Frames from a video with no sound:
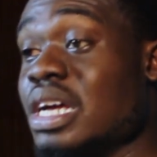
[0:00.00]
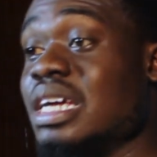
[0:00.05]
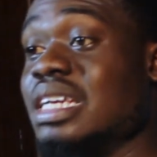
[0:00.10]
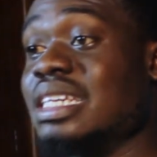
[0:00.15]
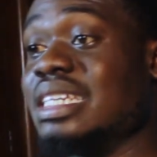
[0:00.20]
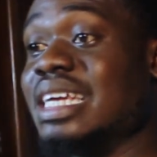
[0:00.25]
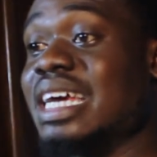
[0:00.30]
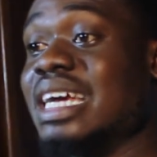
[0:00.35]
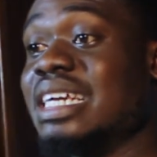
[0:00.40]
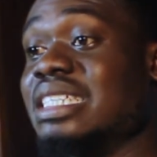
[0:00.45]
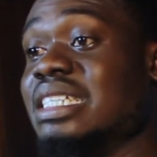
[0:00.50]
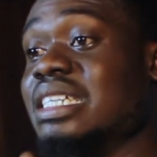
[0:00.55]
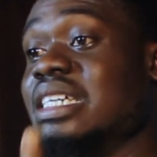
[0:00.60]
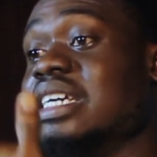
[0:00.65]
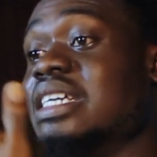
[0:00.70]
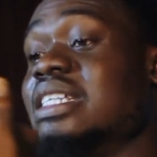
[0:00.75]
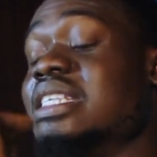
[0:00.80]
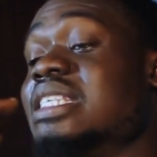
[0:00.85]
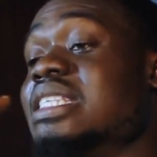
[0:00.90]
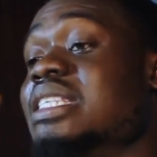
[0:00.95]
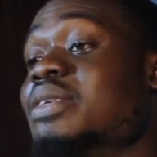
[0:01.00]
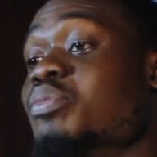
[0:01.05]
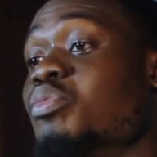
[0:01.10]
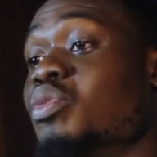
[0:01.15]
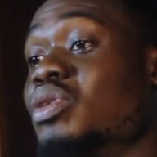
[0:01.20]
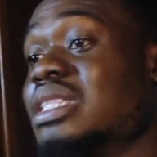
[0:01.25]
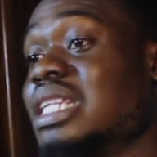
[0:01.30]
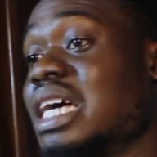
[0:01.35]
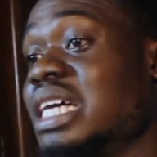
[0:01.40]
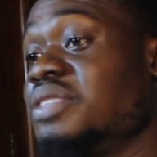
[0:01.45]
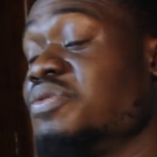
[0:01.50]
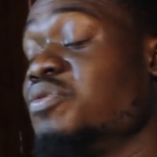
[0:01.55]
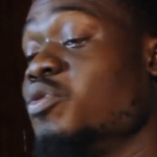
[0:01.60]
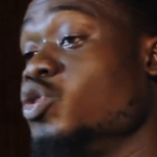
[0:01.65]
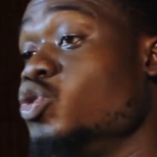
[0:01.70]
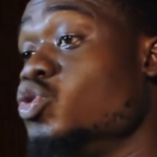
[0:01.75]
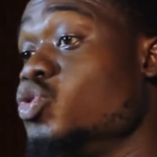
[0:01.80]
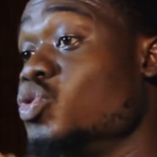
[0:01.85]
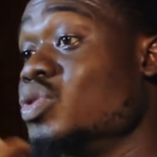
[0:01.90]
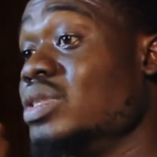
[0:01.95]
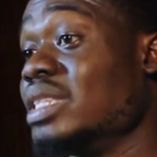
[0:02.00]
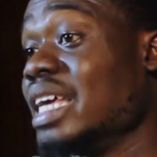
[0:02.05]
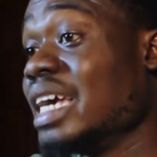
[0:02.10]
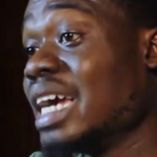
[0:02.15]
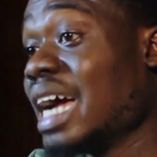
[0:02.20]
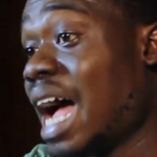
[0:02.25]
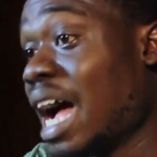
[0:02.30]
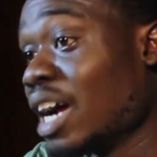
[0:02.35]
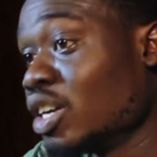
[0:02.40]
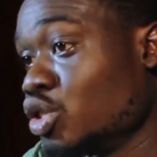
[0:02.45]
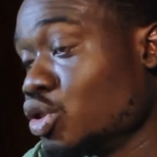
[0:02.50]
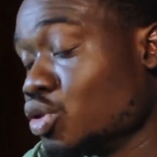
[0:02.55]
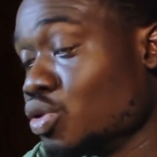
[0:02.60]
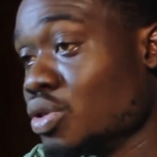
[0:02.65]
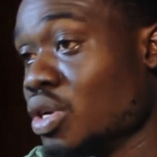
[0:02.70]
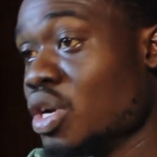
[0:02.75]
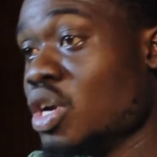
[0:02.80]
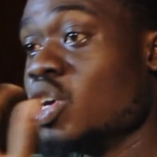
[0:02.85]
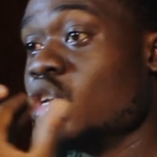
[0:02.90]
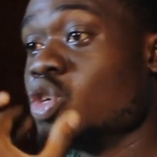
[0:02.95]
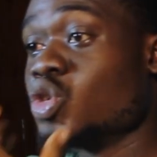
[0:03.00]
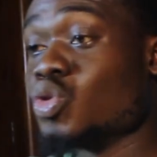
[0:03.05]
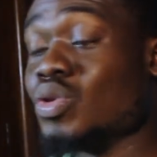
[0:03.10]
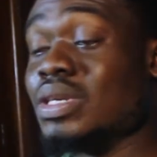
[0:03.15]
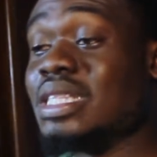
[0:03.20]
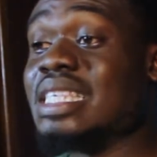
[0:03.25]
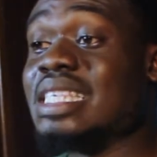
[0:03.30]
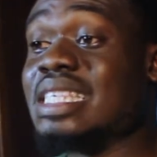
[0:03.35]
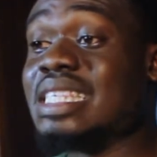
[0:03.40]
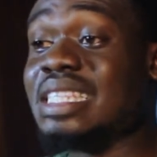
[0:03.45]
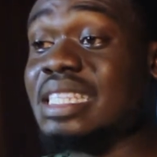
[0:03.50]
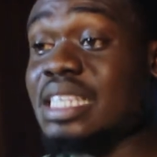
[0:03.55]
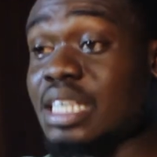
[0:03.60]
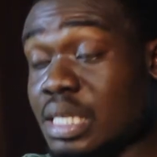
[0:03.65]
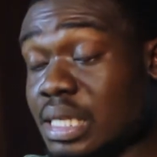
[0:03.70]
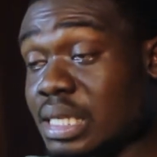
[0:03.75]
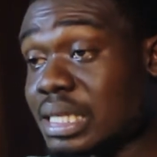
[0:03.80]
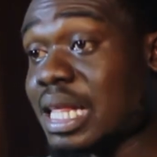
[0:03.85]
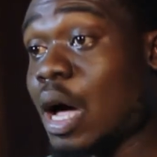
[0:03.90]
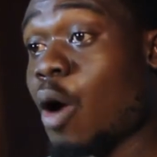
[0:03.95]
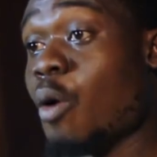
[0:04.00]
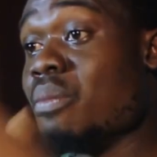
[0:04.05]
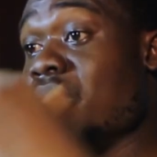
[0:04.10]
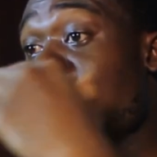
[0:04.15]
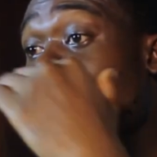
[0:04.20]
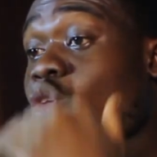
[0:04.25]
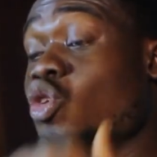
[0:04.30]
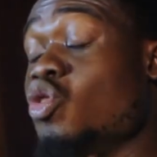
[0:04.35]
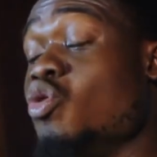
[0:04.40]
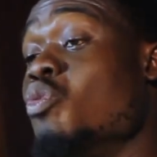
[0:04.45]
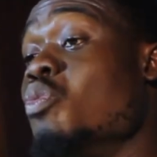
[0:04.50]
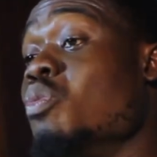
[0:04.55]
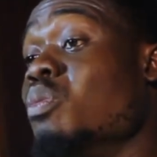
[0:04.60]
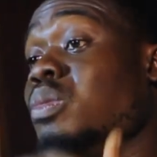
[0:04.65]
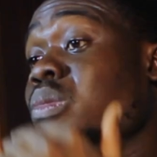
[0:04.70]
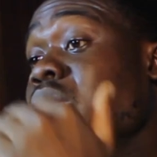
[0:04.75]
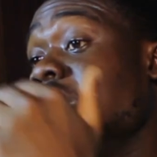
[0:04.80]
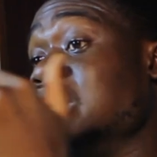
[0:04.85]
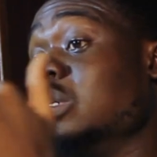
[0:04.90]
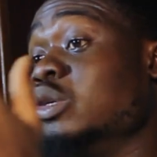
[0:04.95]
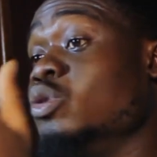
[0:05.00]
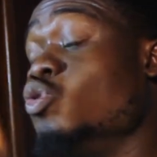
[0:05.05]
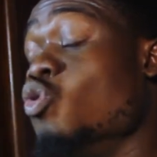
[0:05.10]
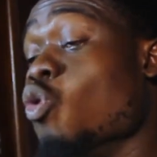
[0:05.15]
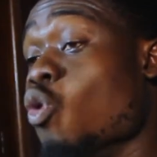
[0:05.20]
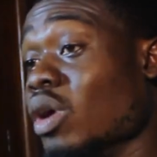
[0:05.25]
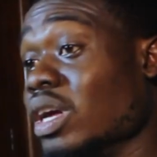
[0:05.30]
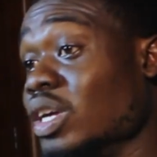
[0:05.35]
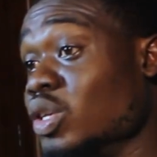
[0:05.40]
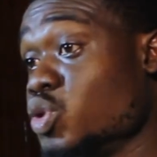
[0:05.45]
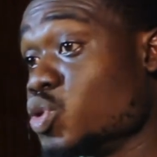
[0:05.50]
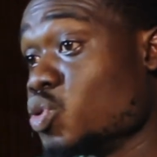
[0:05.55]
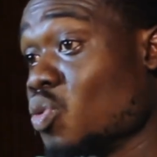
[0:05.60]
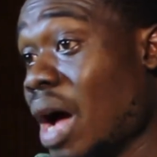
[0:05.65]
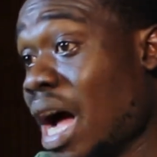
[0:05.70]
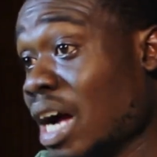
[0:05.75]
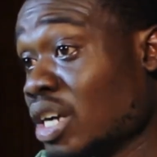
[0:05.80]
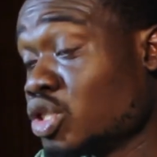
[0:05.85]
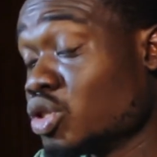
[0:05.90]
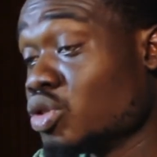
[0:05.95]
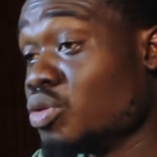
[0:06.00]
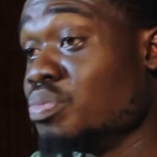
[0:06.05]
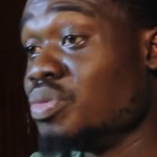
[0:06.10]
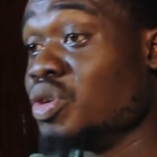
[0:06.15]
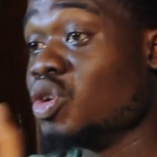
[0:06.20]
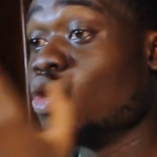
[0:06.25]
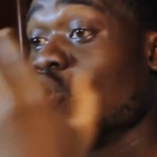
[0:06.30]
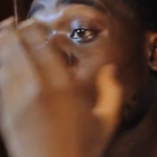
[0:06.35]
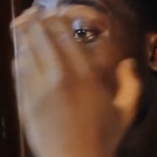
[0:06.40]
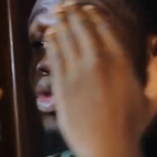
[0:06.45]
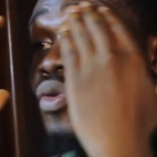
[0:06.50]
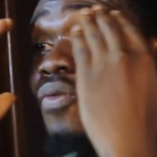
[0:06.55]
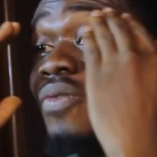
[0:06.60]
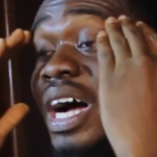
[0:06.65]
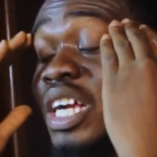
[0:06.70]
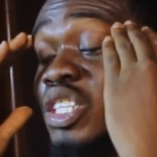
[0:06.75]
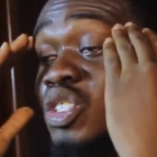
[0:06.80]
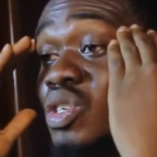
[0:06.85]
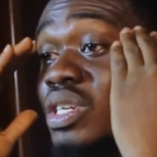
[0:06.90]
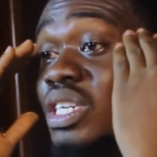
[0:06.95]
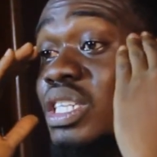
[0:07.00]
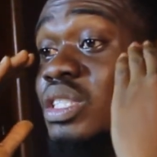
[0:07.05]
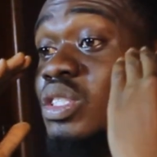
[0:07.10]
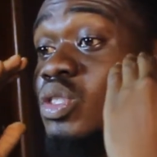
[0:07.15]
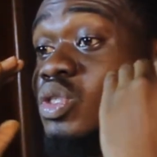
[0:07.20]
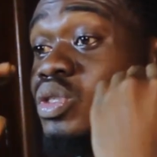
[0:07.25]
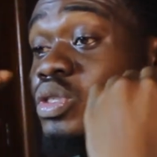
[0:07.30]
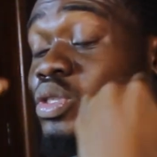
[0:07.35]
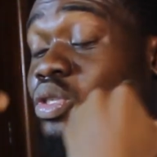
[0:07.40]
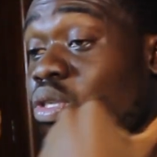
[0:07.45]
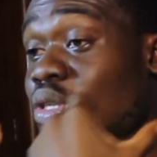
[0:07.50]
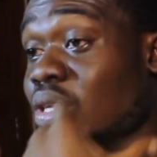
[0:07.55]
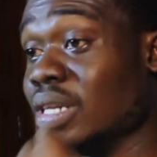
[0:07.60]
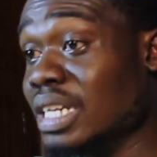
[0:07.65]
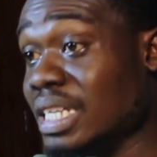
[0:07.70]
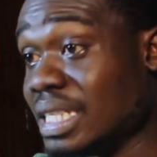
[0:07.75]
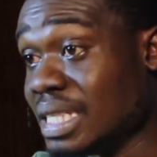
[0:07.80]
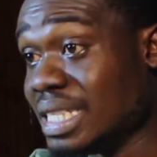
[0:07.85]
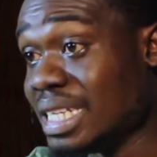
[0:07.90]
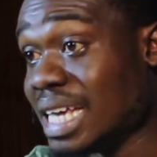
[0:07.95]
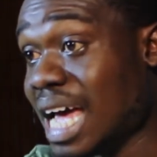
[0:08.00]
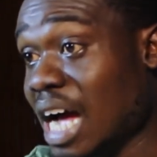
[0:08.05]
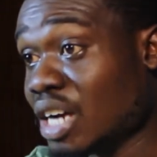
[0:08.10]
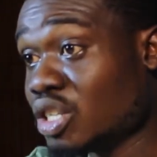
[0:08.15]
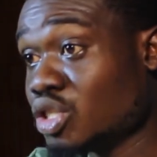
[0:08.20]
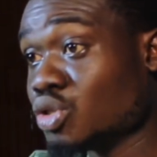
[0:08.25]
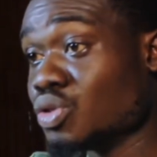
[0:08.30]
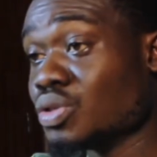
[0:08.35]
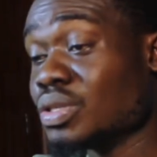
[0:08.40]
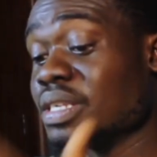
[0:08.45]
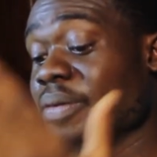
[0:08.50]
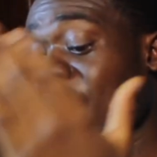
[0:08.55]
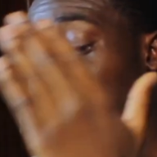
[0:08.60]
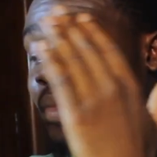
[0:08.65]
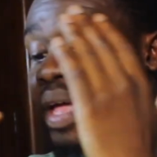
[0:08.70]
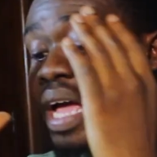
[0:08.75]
Then it is important for you to take action. So it is this that will make you go into action, because you've actually list the actions.